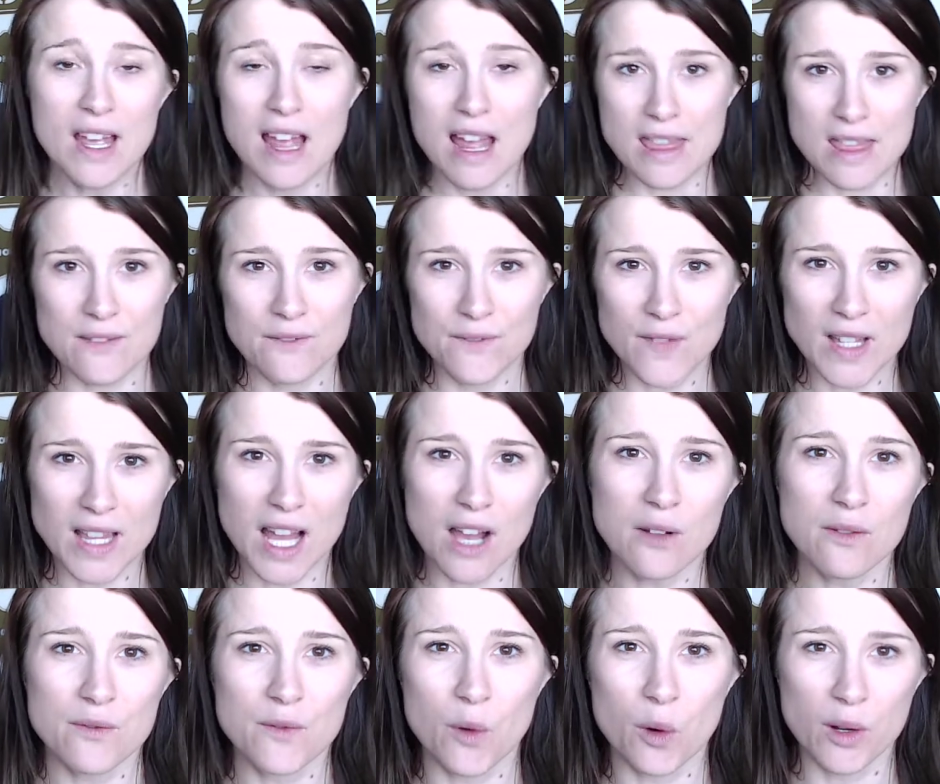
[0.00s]
and then fill
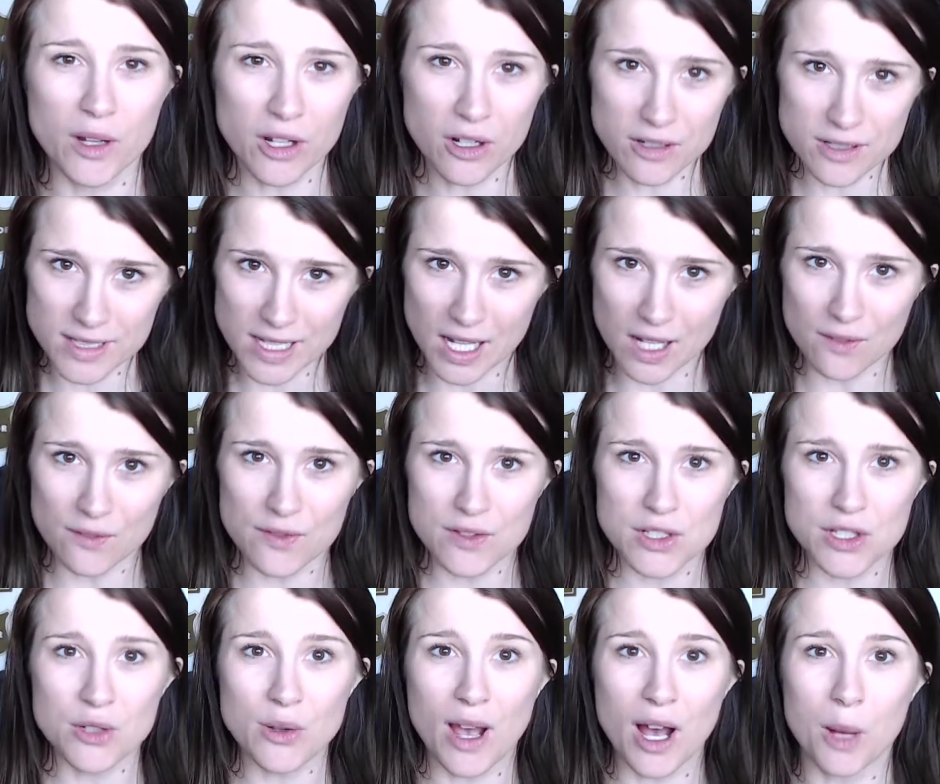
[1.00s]
out for yourself
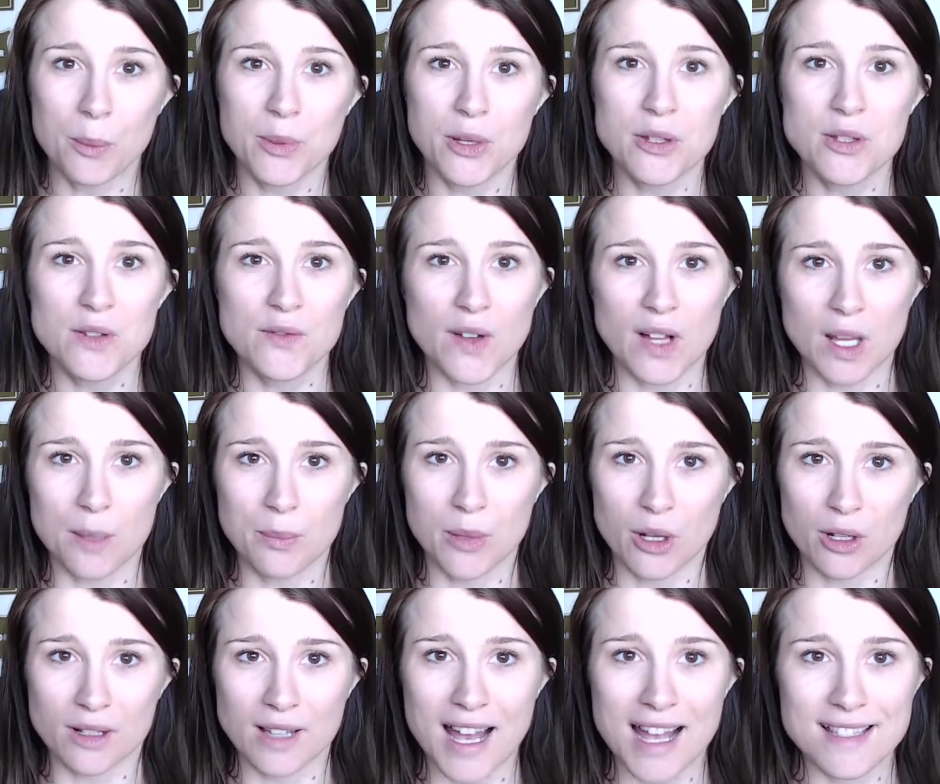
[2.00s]
to help you develop
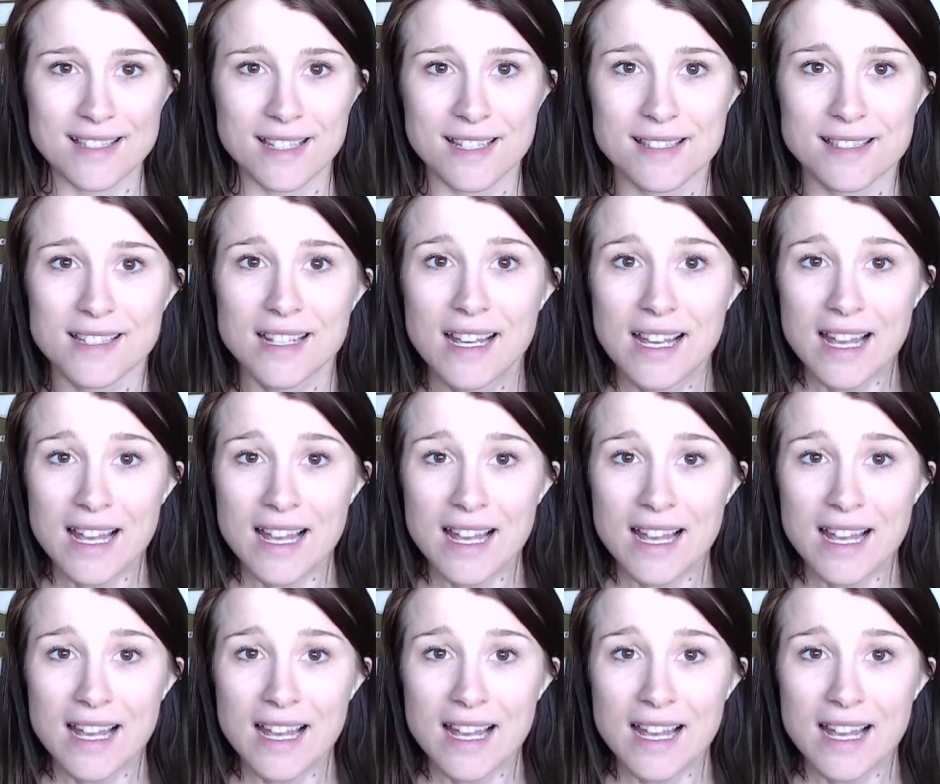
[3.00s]
your classes.